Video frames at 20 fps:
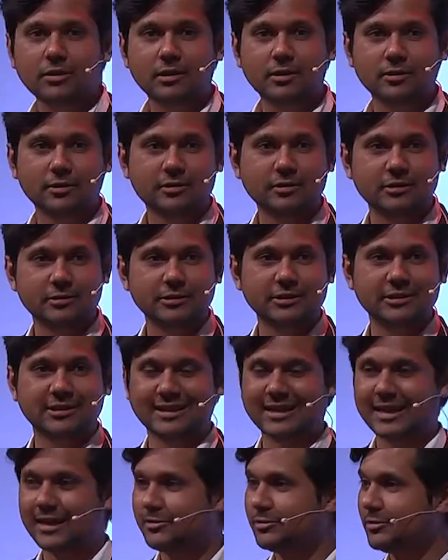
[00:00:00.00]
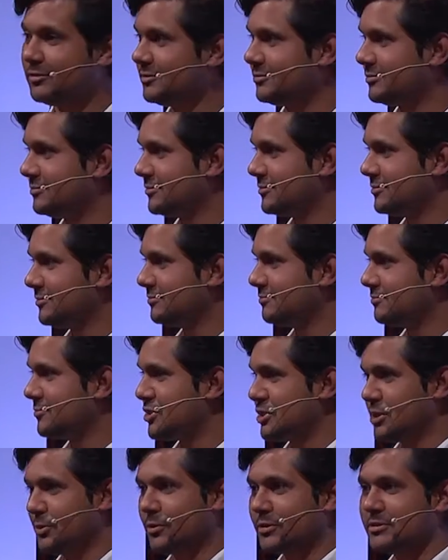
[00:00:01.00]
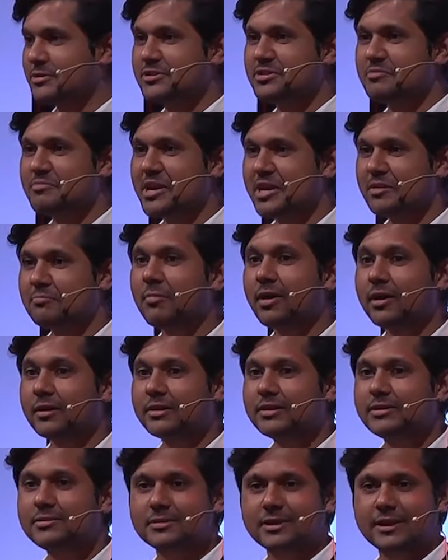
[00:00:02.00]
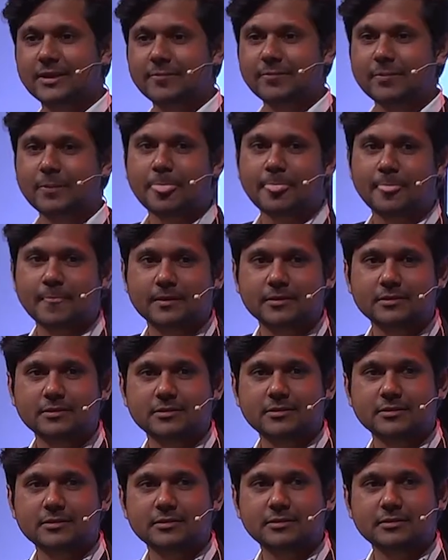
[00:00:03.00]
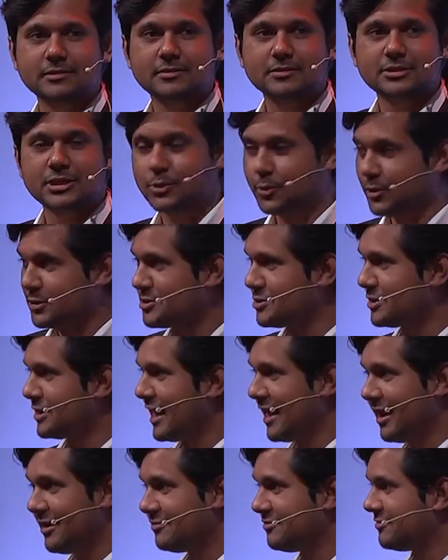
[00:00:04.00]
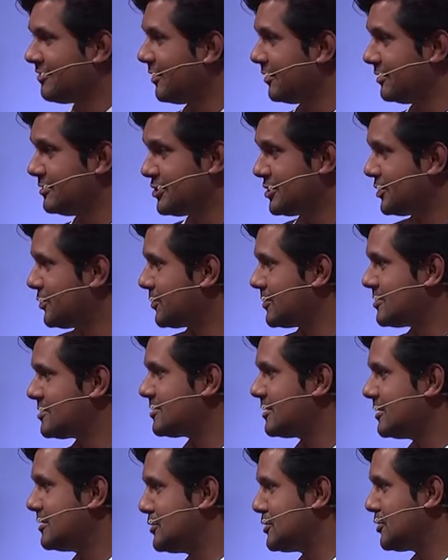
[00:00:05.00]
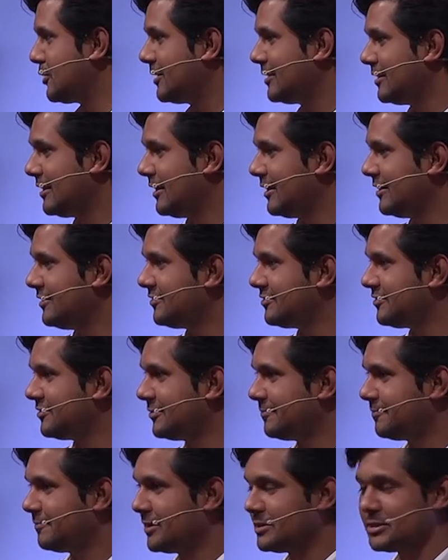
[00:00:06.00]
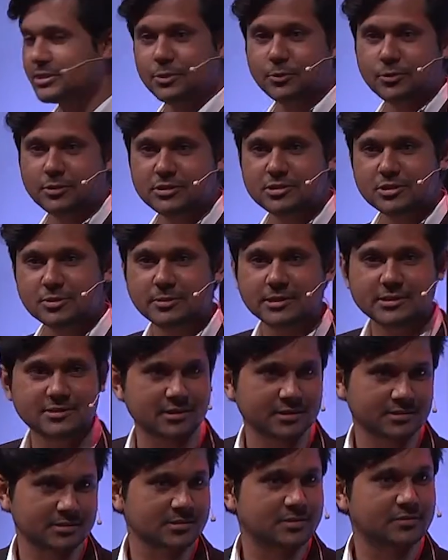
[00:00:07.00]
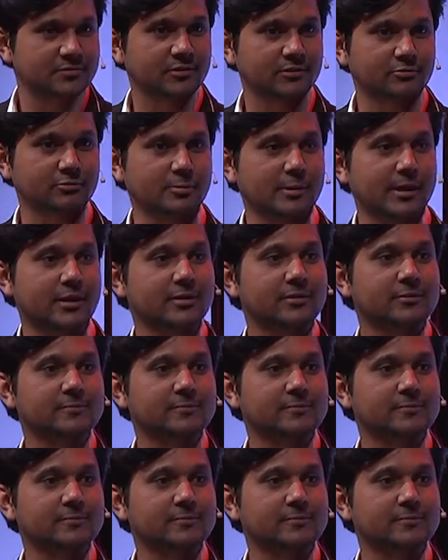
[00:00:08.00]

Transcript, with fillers: her career ladder, she wants to make money, she wants to have fun, she wants to enjoy life, and she wants to be a successful woman.